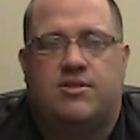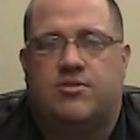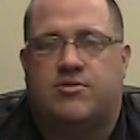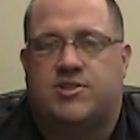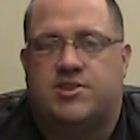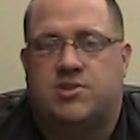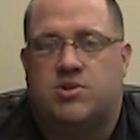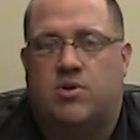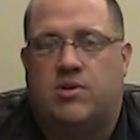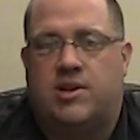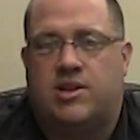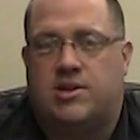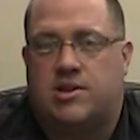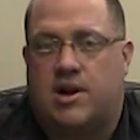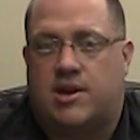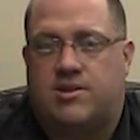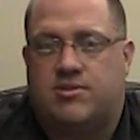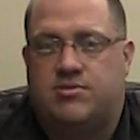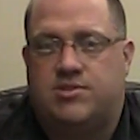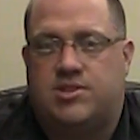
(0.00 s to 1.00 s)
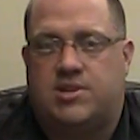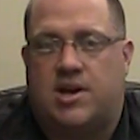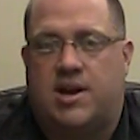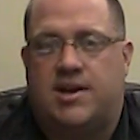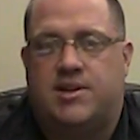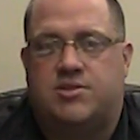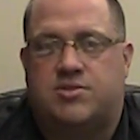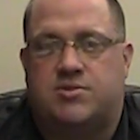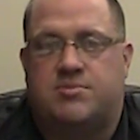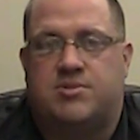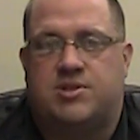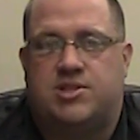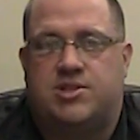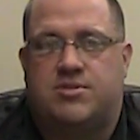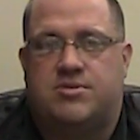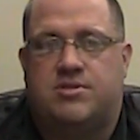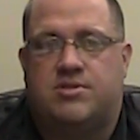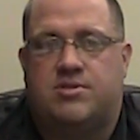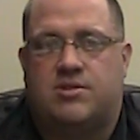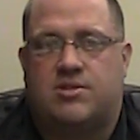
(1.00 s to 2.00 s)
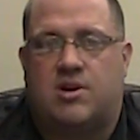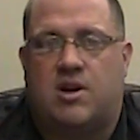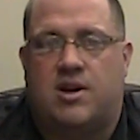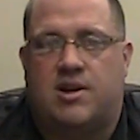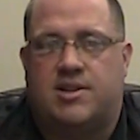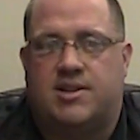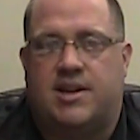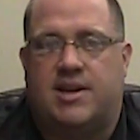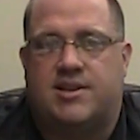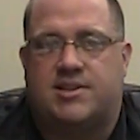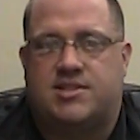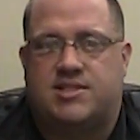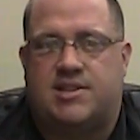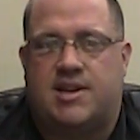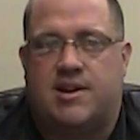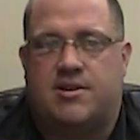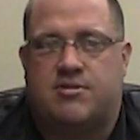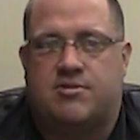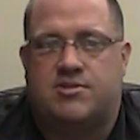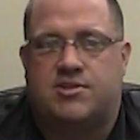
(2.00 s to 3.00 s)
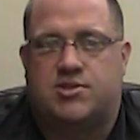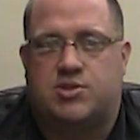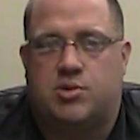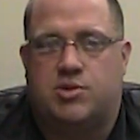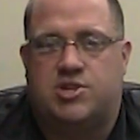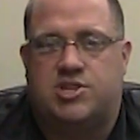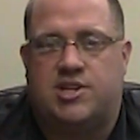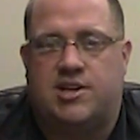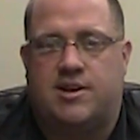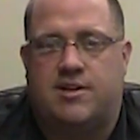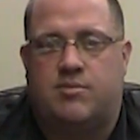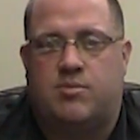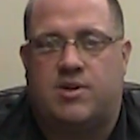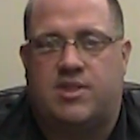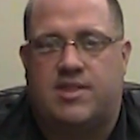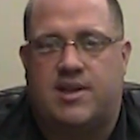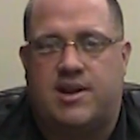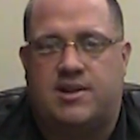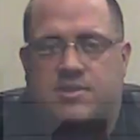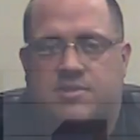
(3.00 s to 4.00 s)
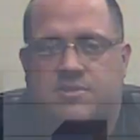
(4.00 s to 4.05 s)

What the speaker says: there is no conductor size or material content standard associated with that